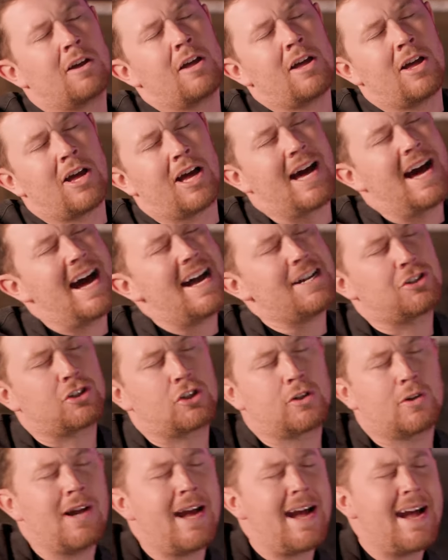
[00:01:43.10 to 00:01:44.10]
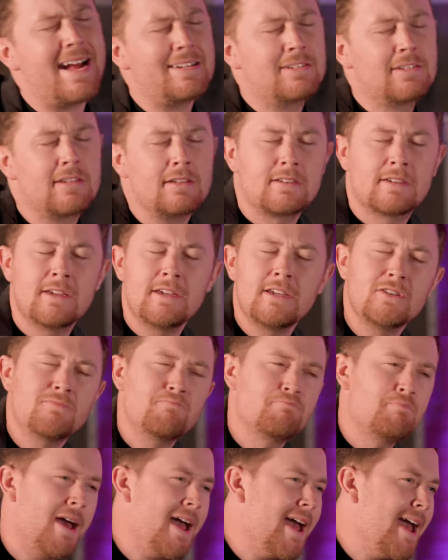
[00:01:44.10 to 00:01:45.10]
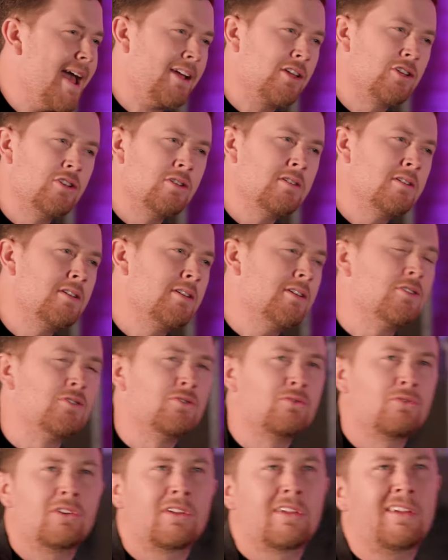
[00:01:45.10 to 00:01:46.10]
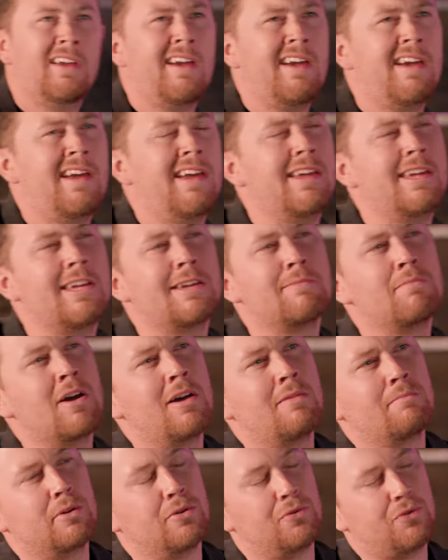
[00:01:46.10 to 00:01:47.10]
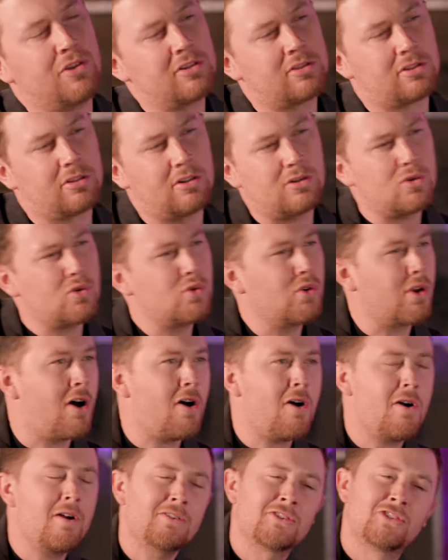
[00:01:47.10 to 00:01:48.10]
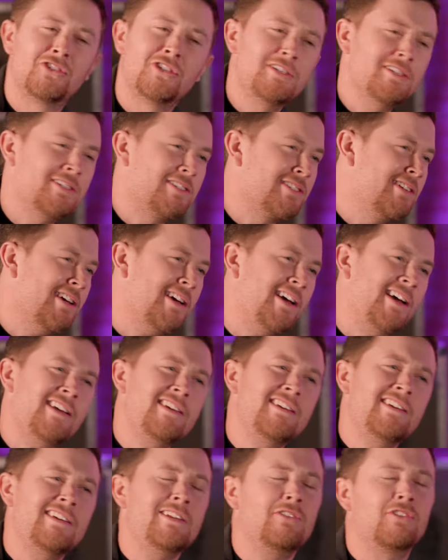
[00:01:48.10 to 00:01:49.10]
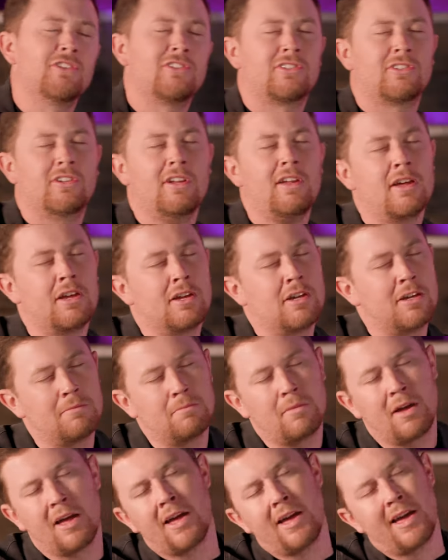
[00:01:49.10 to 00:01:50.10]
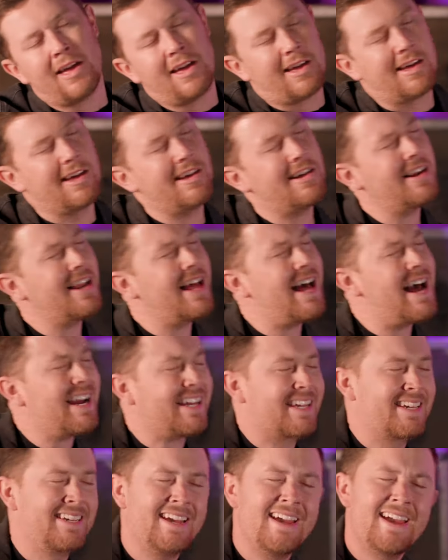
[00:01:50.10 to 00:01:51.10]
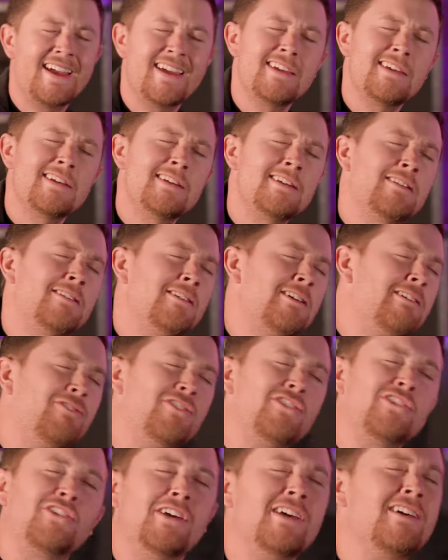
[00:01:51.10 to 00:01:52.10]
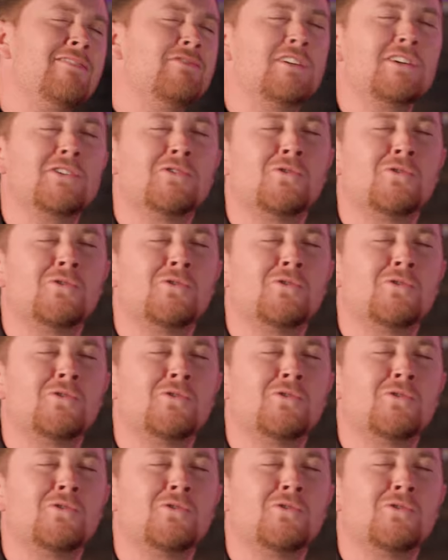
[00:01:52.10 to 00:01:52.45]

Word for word: I tried to get back in the game, but this old heart just ain't the same. Hell, I can't even give it